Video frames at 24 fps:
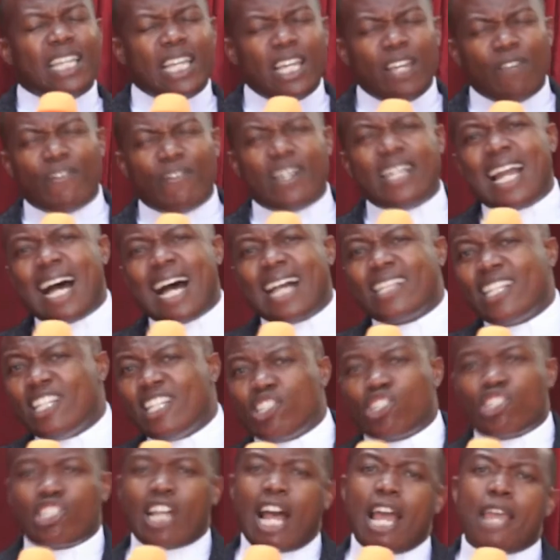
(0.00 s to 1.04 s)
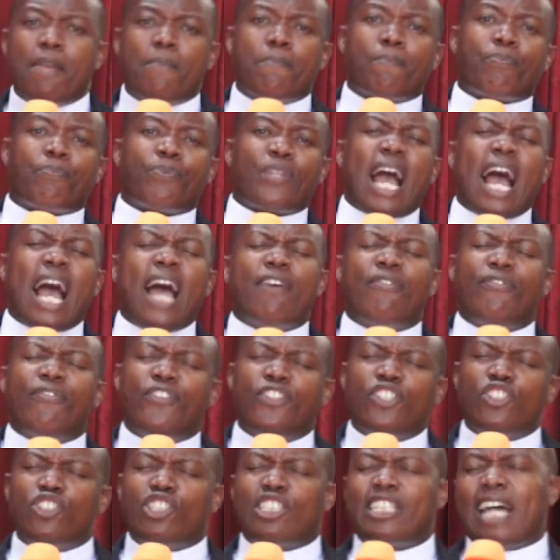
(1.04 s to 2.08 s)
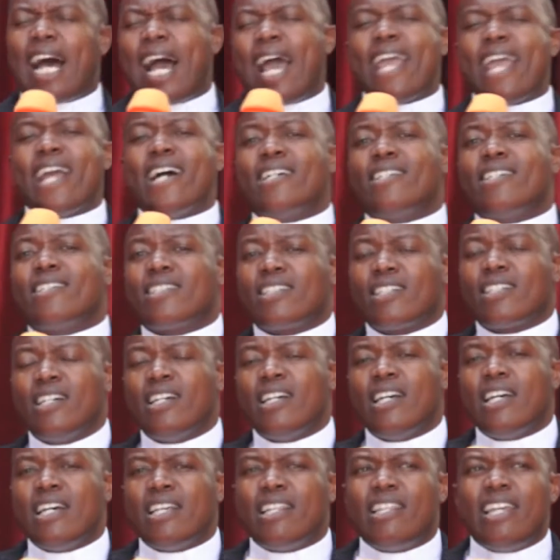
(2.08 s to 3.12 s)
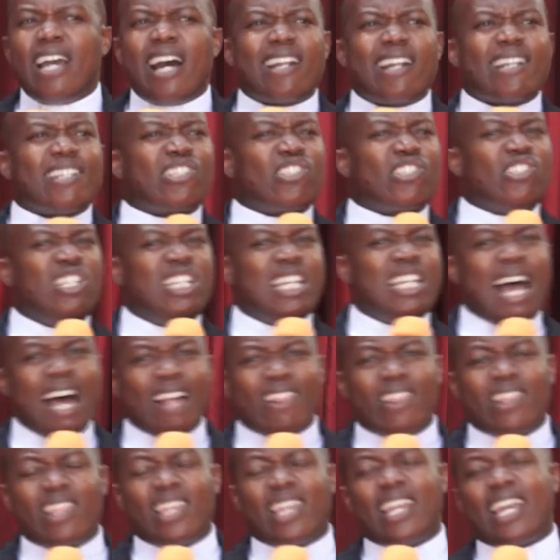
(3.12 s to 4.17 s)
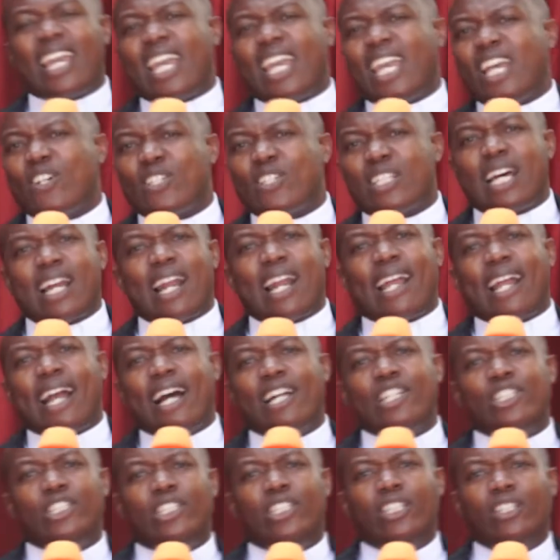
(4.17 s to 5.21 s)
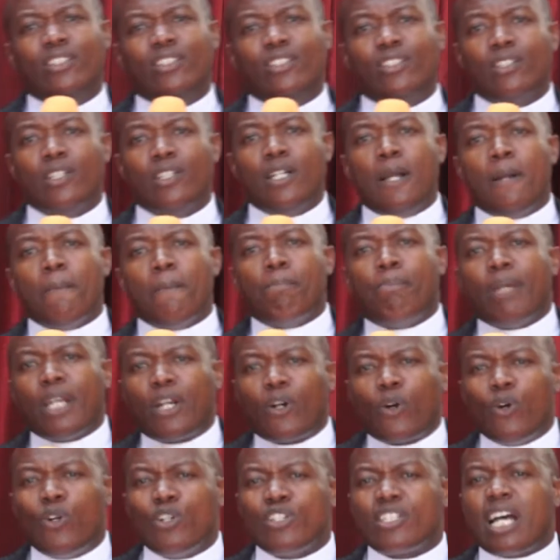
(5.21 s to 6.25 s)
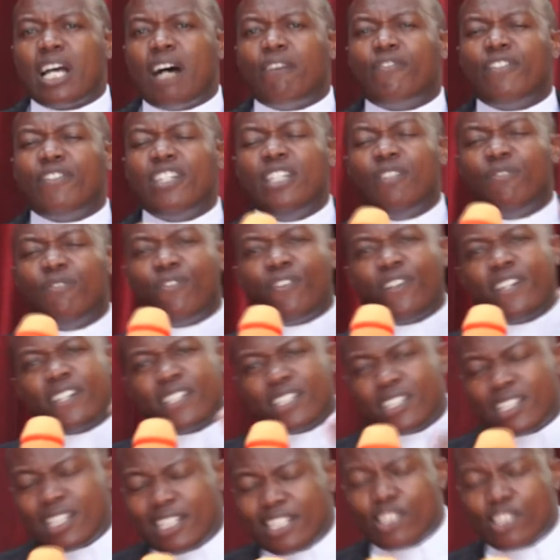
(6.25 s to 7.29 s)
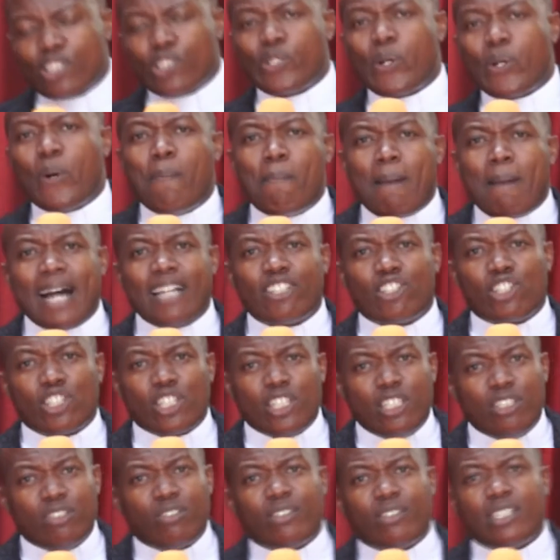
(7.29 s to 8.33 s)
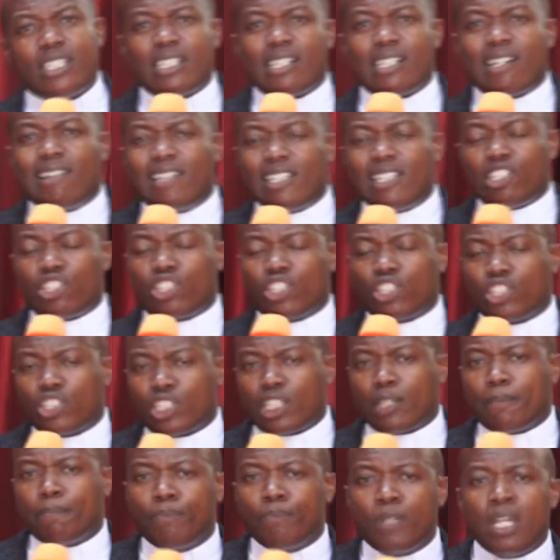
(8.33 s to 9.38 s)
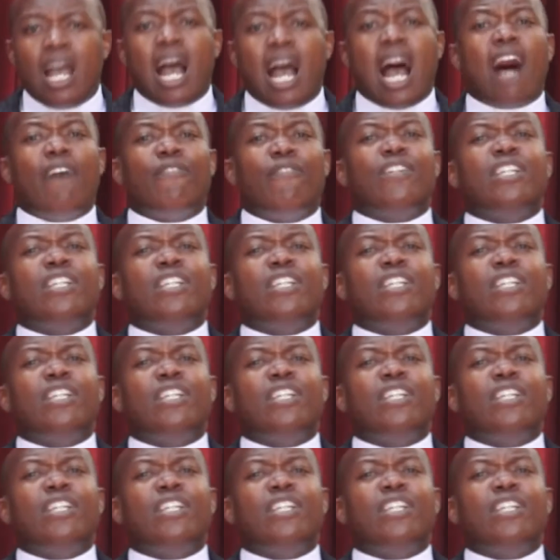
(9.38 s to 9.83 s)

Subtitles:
even at this time, I feel tired. There is nothing else that I can do because I've invested so much into this relationship. I've